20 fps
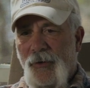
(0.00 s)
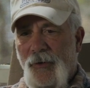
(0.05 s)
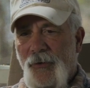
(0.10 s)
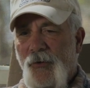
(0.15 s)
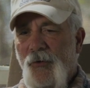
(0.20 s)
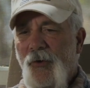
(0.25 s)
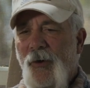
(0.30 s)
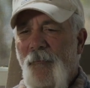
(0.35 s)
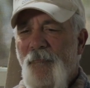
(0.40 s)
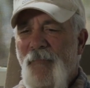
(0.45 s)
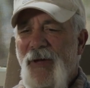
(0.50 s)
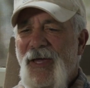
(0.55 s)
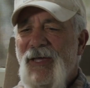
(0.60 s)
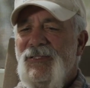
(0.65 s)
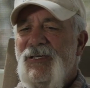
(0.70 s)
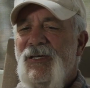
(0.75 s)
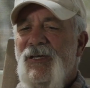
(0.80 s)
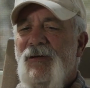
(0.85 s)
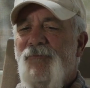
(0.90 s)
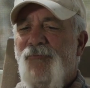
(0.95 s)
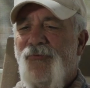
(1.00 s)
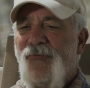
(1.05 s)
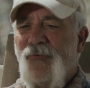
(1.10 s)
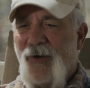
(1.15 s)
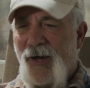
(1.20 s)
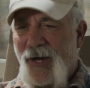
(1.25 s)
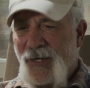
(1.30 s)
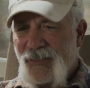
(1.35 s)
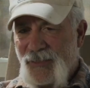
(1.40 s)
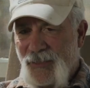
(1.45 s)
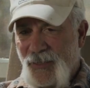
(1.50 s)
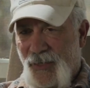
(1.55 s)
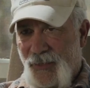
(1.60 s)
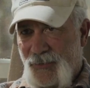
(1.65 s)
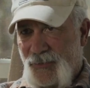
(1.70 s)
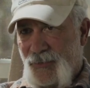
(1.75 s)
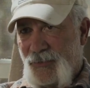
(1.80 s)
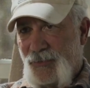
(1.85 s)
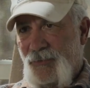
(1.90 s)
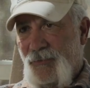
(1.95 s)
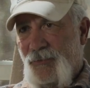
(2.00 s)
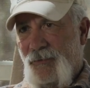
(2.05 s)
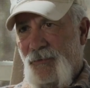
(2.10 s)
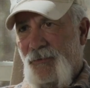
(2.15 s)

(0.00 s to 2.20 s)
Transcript: amazing process